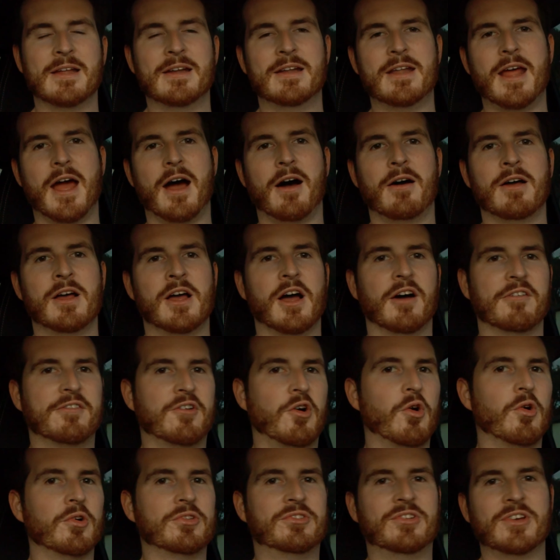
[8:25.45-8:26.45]
Now, of
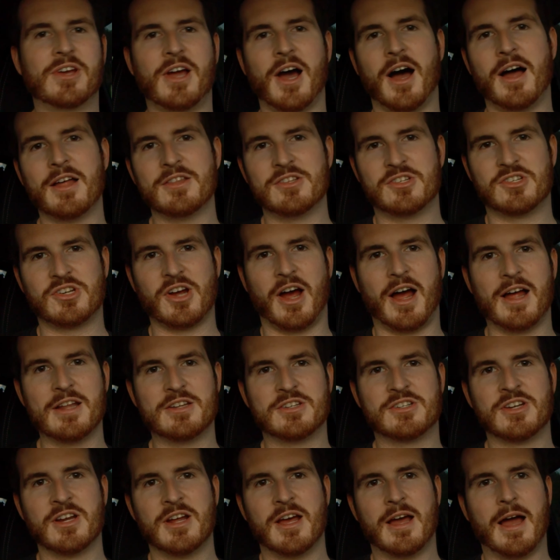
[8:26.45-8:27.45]
course, you can't
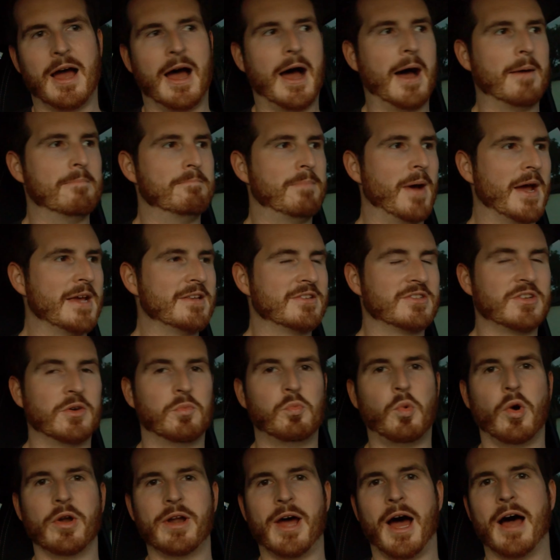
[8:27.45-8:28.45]
judge uh, based
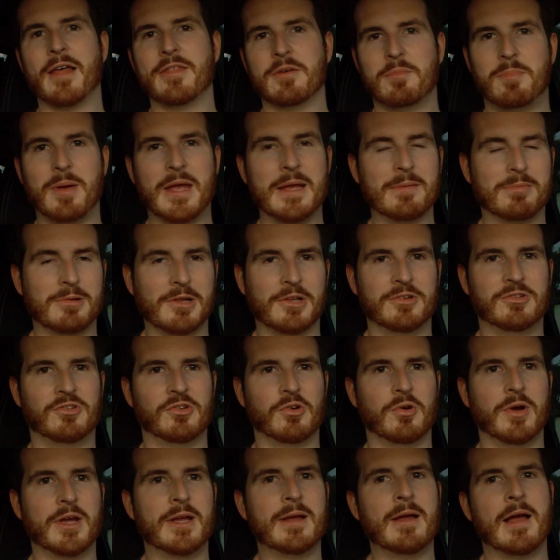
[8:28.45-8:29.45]
on what other people are
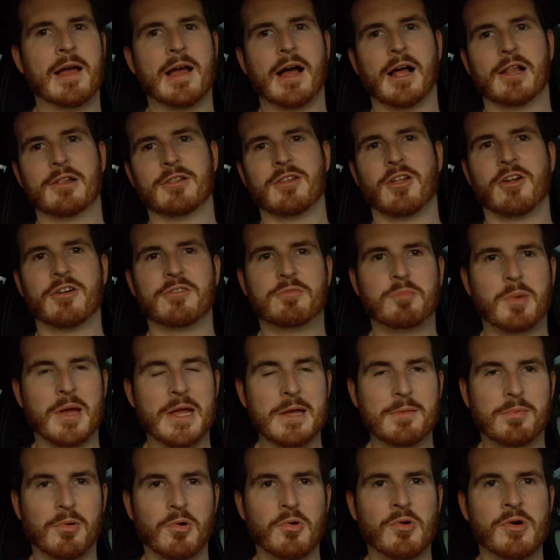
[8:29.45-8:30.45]
doing. A lot of
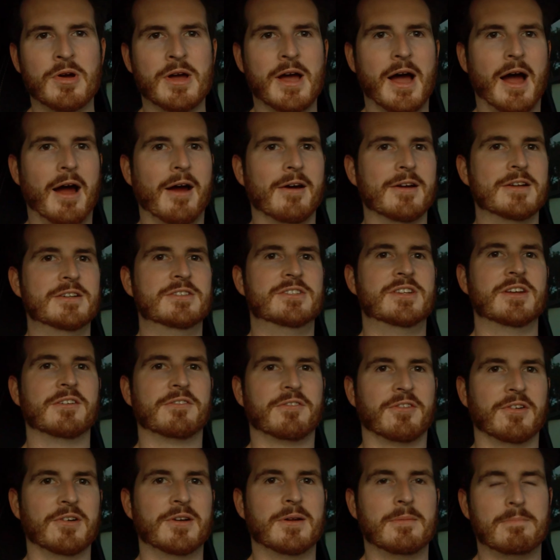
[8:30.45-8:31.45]
people are in
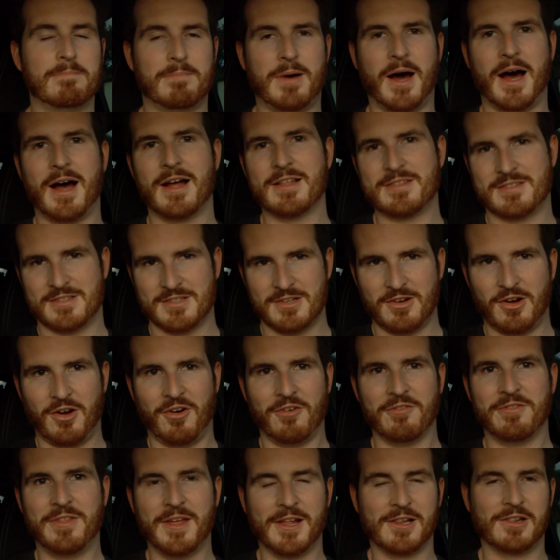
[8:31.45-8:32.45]
different parts
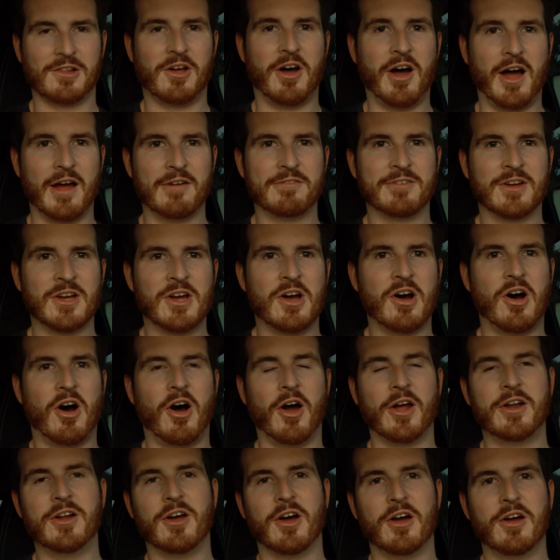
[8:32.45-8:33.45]
of their life.
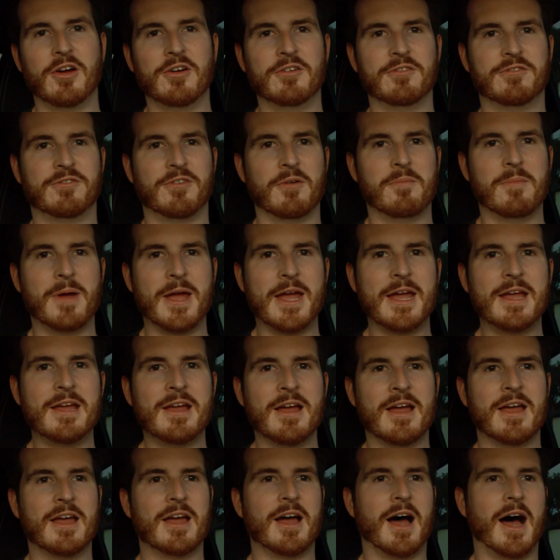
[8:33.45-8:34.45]
I know for me,
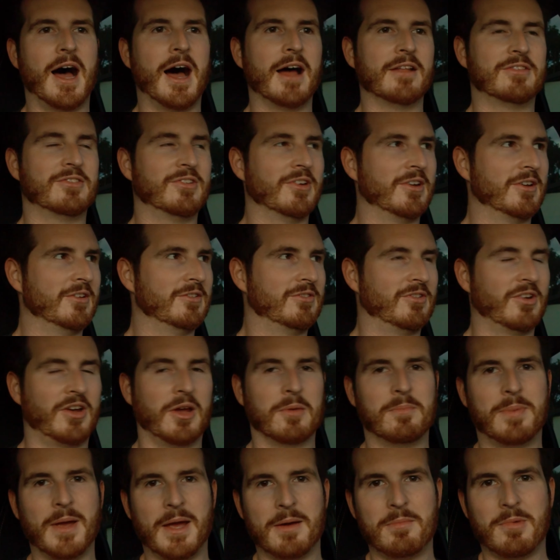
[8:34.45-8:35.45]
uh, to, to
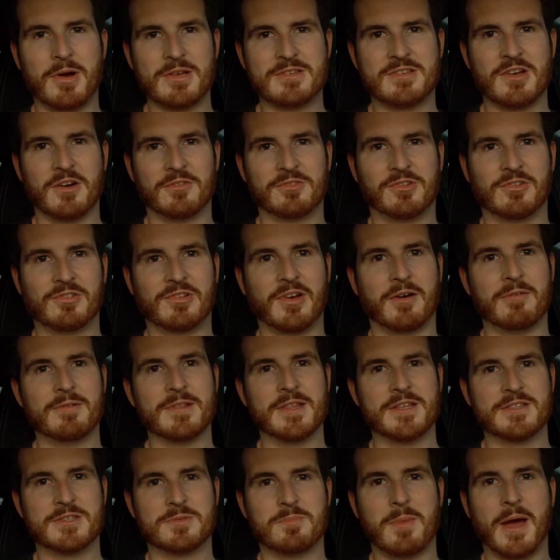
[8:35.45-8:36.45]
compare myself to someone
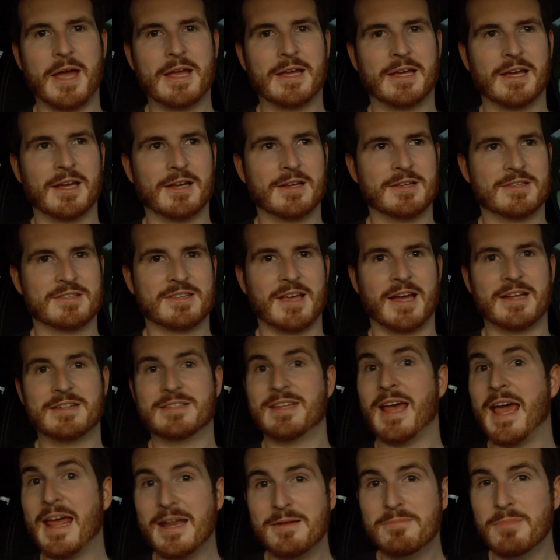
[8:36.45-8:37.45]
that's making, say,
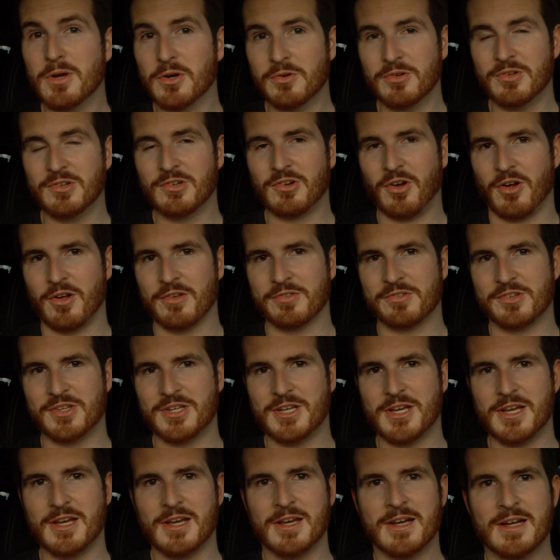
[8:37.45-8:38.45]
ten million dollars a
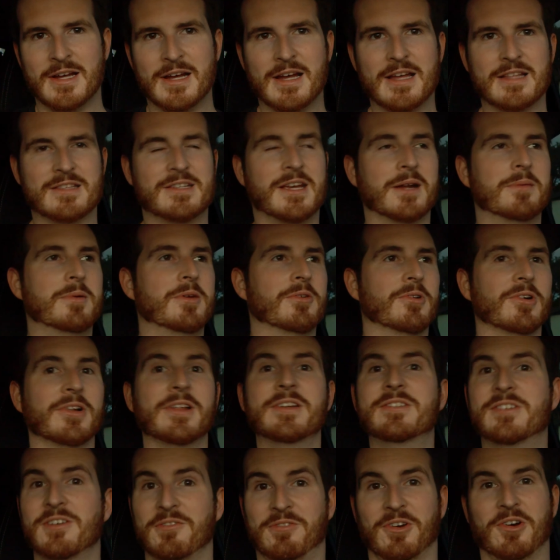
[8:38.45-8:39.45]
year, it's going to be
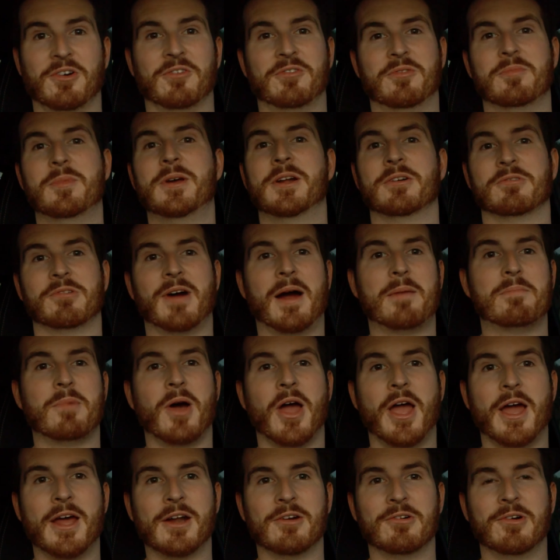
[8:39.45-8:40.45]
really difficult for me to wrap
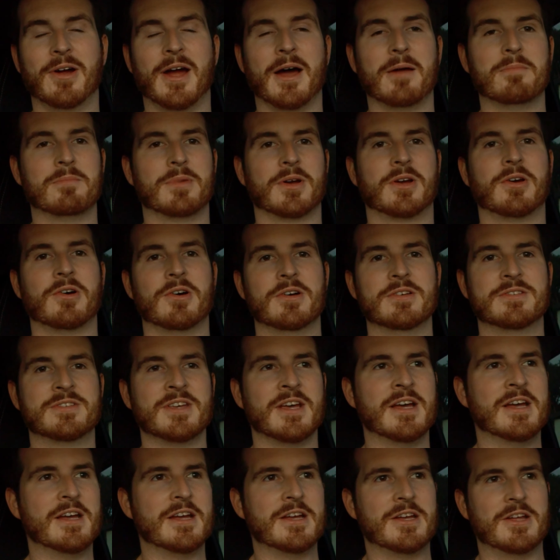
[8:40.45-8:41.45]
my head around, because,
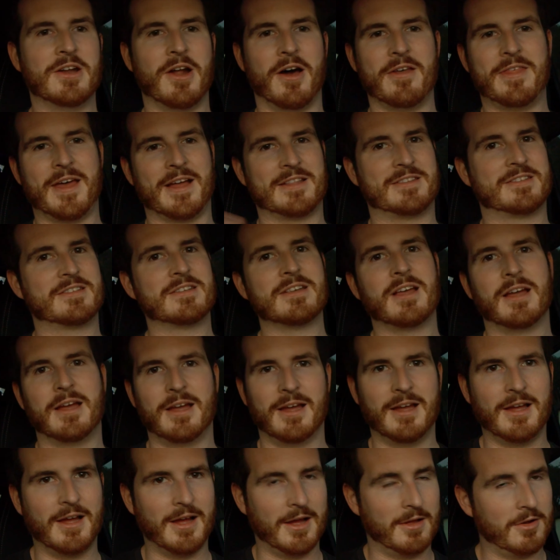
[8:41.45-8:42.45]
you know, that's
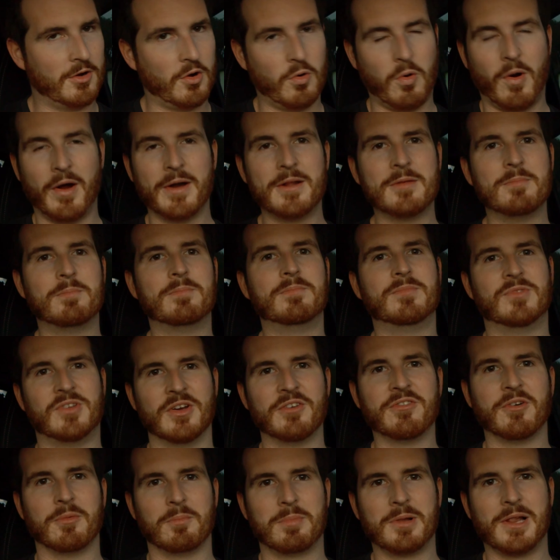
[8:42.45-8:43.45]
uh, quite a
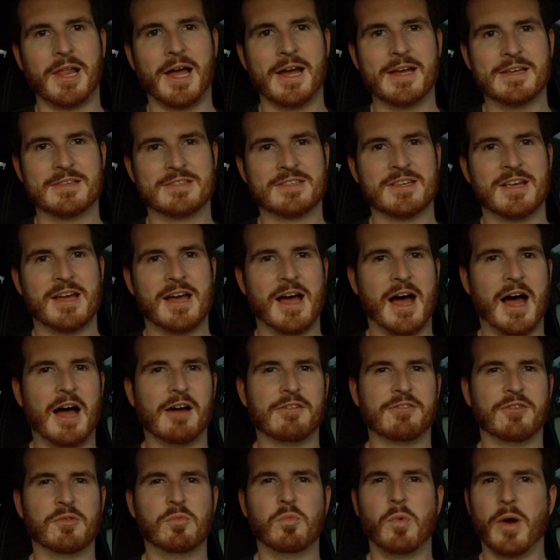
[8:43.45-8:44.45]
different place uh,
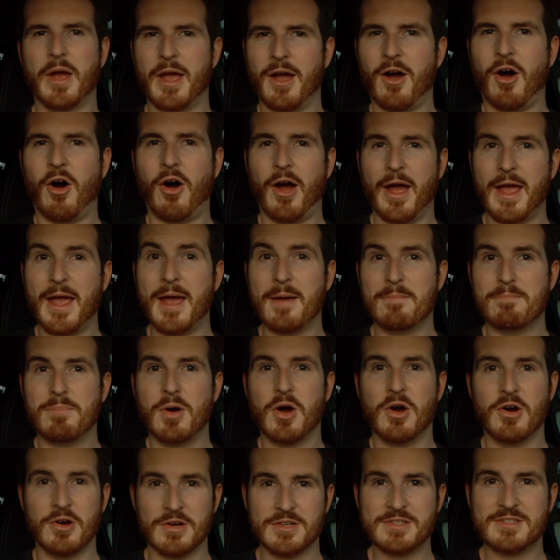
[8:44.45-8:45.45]
from where I am
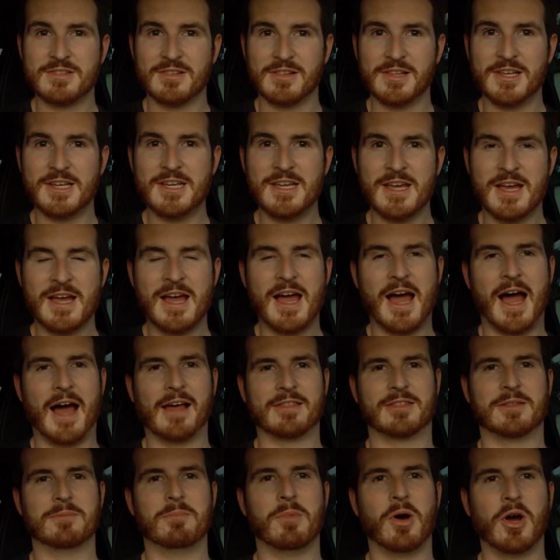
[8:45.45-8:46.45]
personally
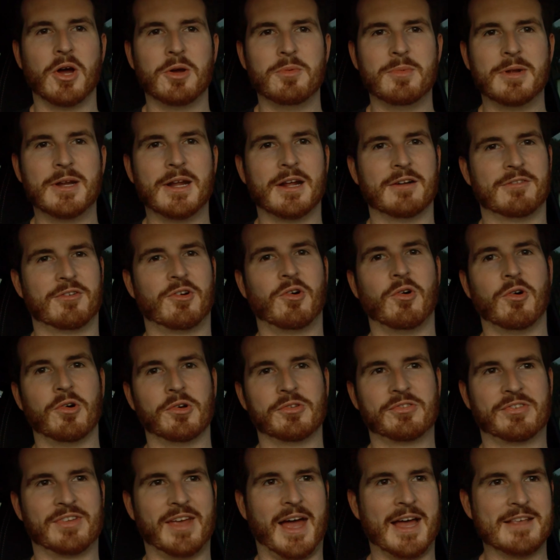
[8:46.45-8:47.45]
at the moment. And of
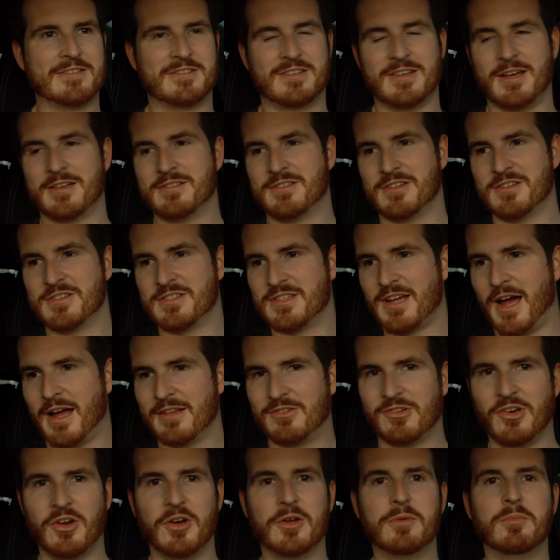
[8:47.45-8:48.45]
course, as, as you
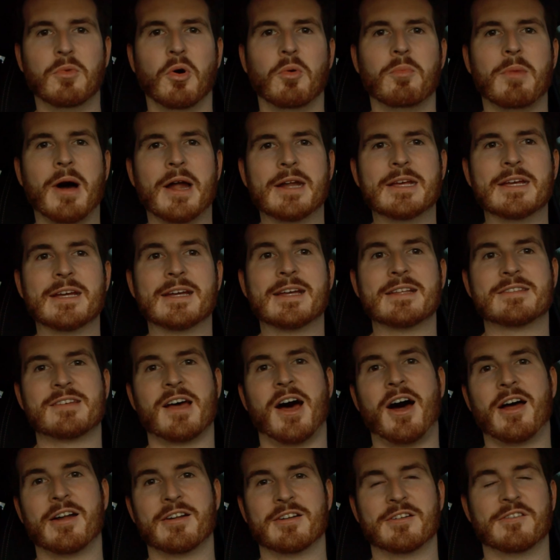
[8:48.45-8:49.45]
start to earn more money, it gets
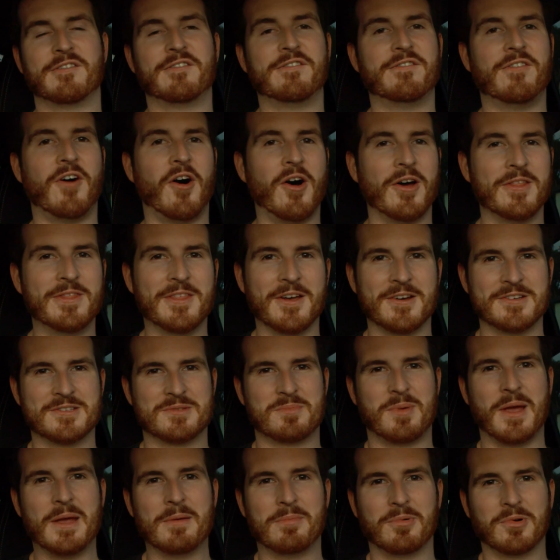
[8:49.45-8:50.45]
harder to find those
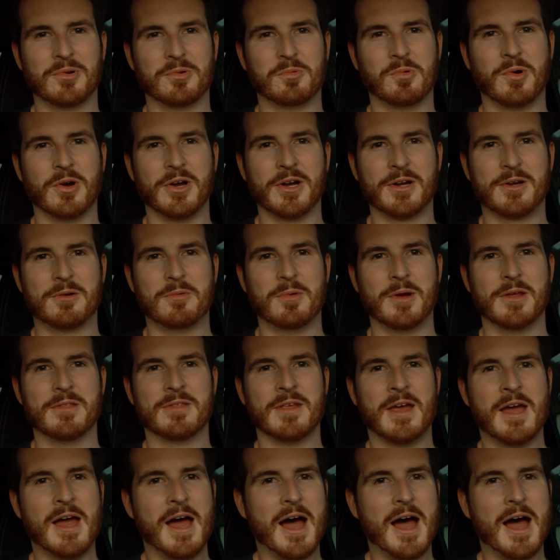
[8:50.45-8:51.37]
people to work with.